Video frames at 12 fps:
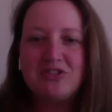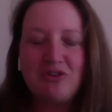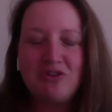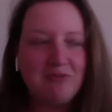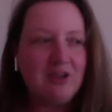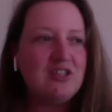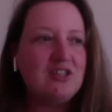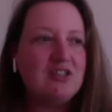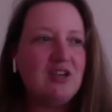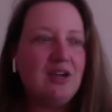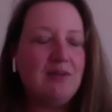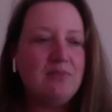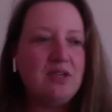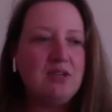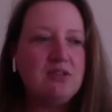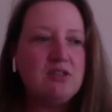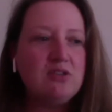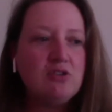much um,
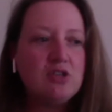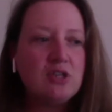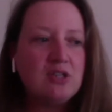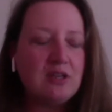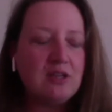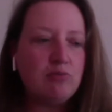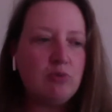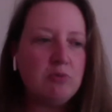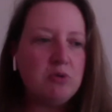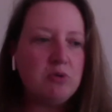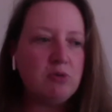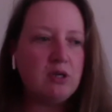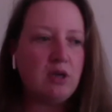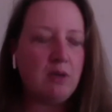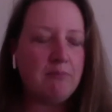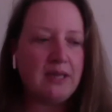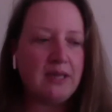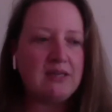it's usually that women will come
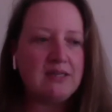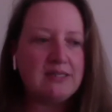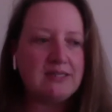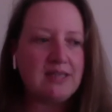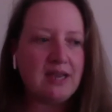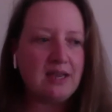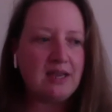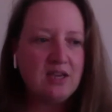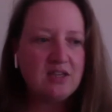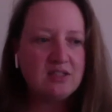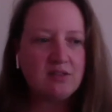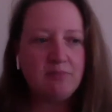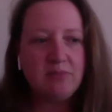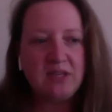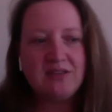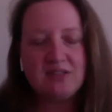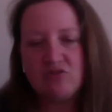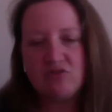back and they say something
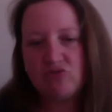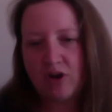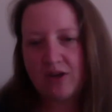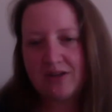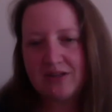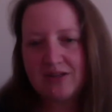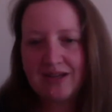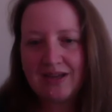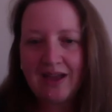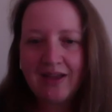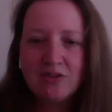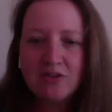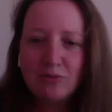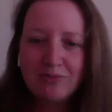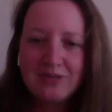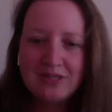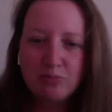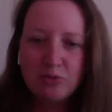isn't right and they can't
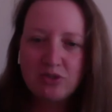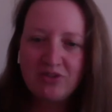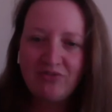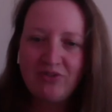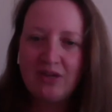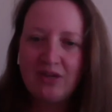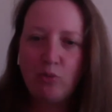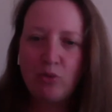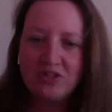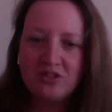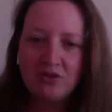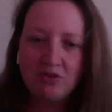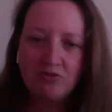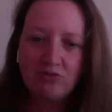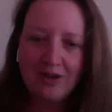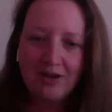always put their finger what's not right